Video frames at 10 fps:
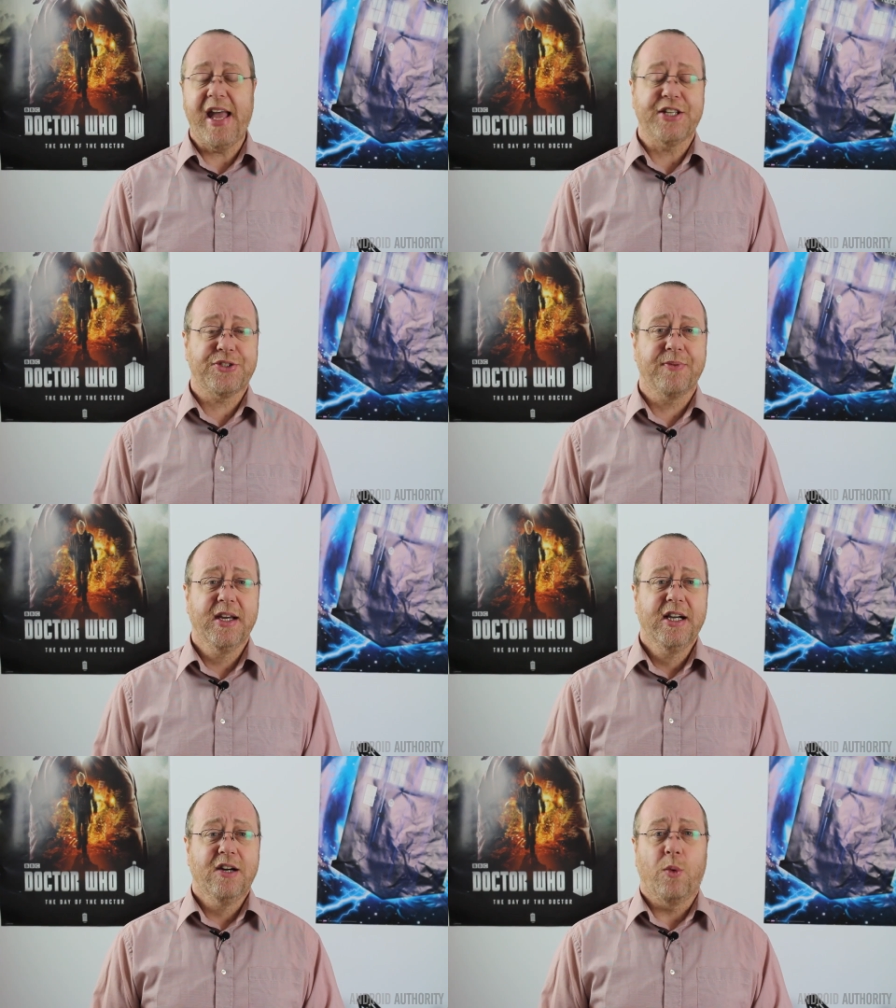S.
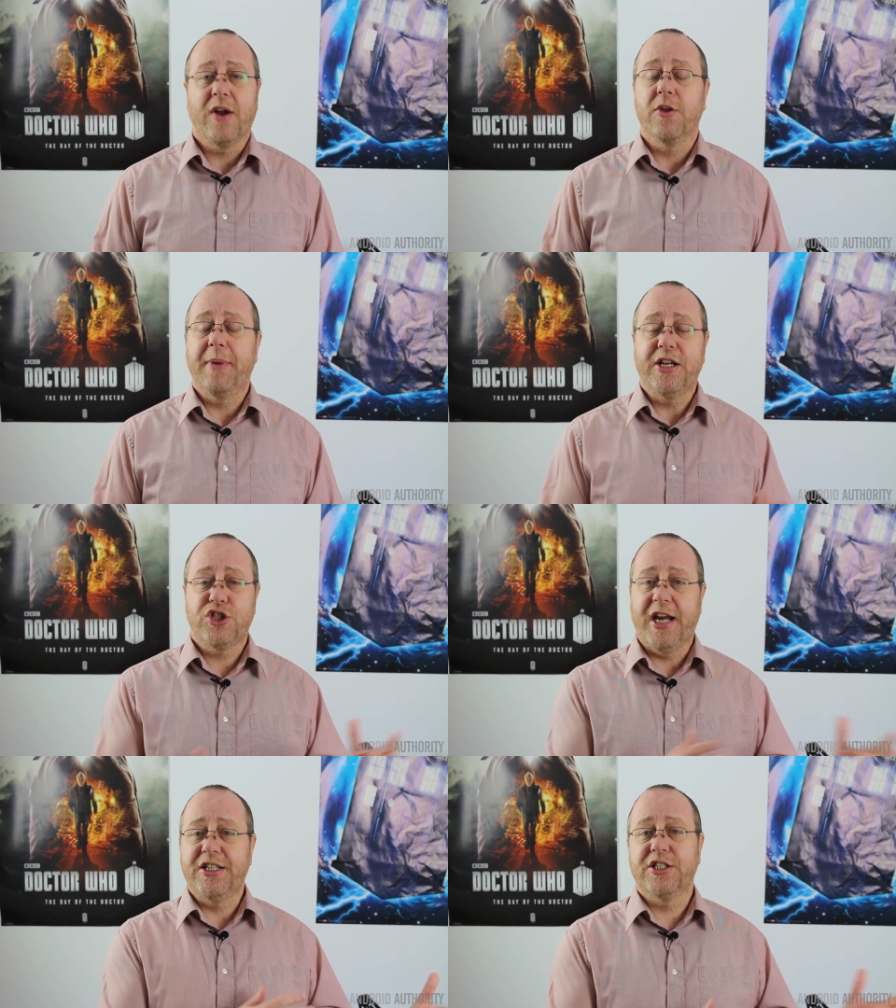One of the big
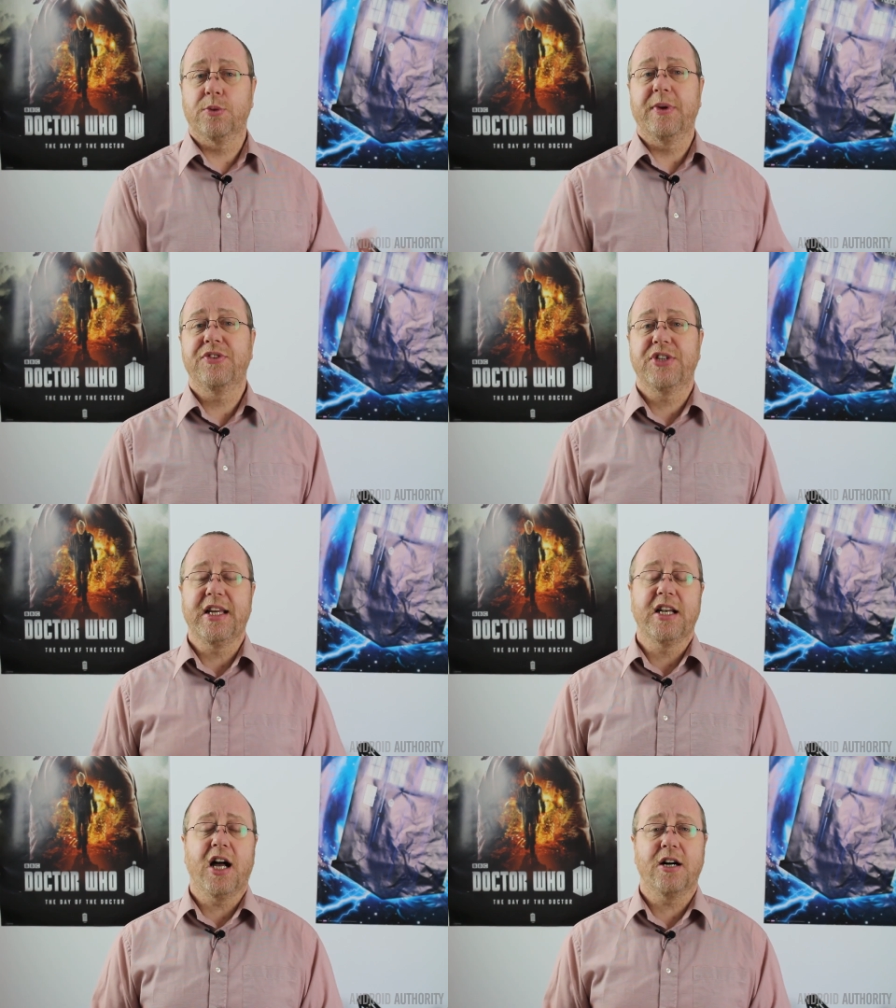changes that we've
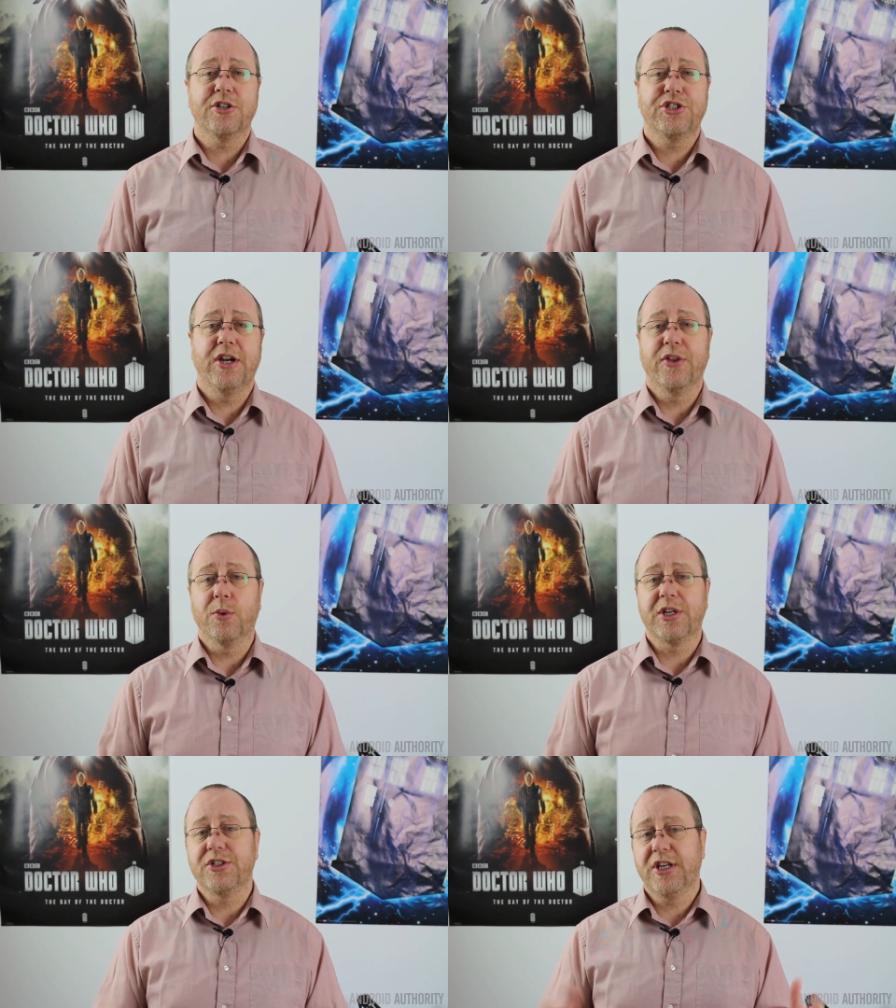seen last year and that
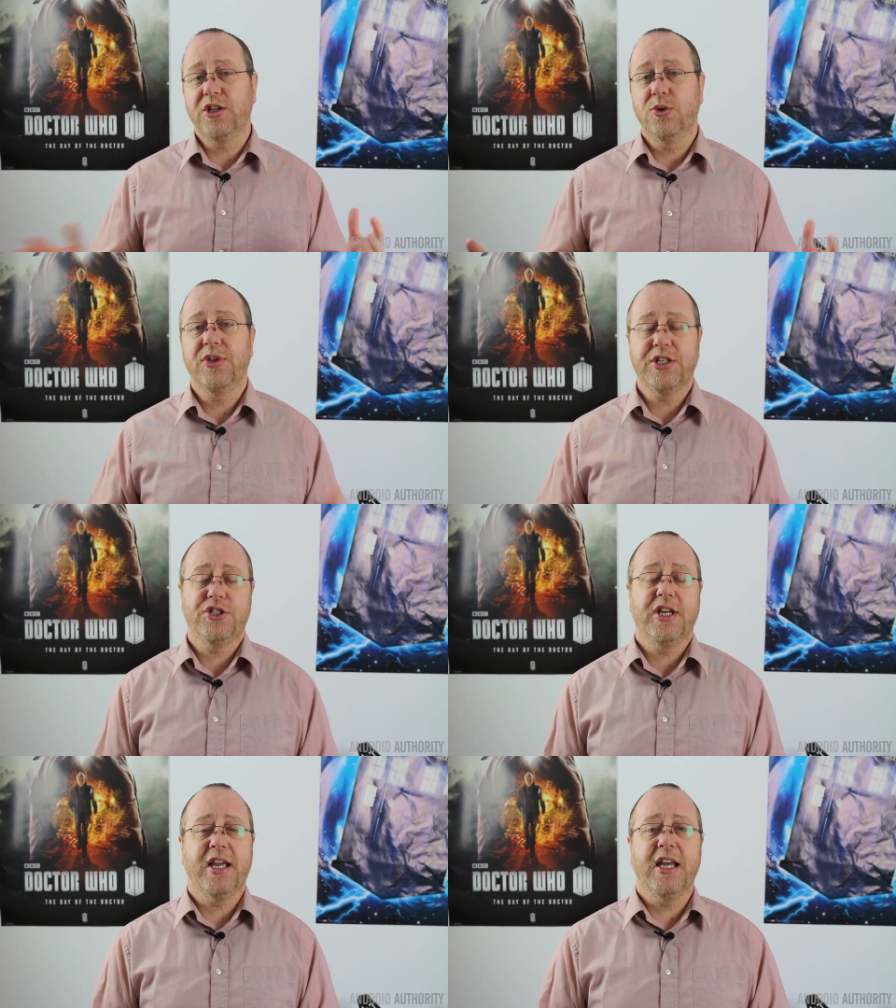will continue
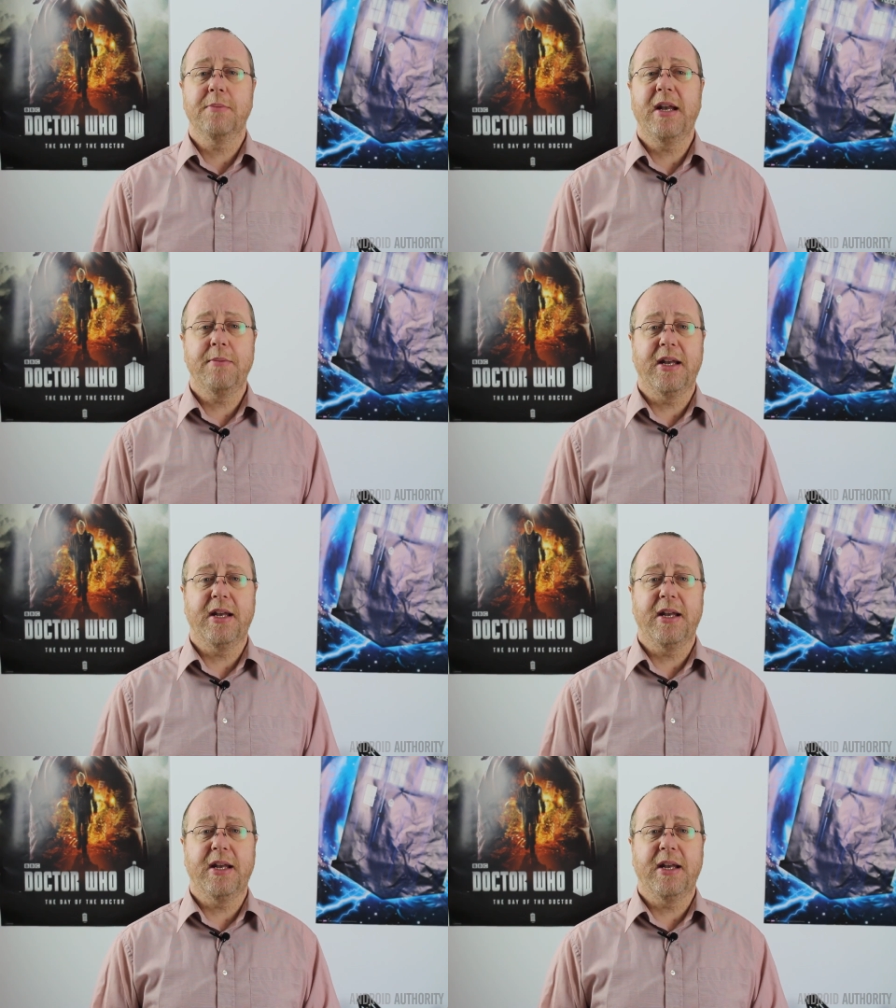this year in many,